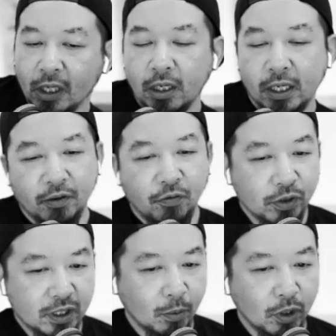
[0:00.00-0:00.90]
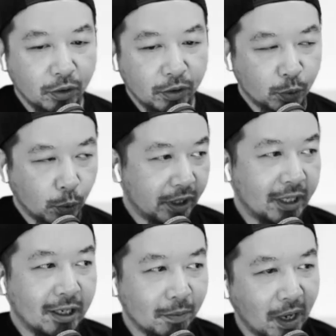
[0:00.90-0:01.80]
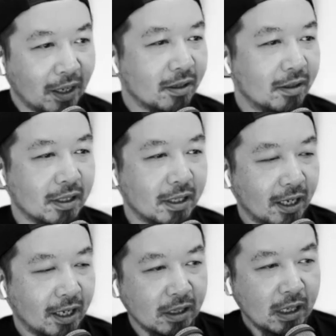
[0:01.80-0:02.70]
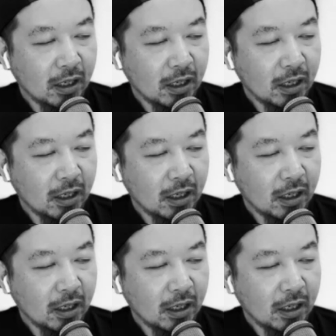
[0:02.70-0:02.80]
Like, for someone who's working at Macca's and has,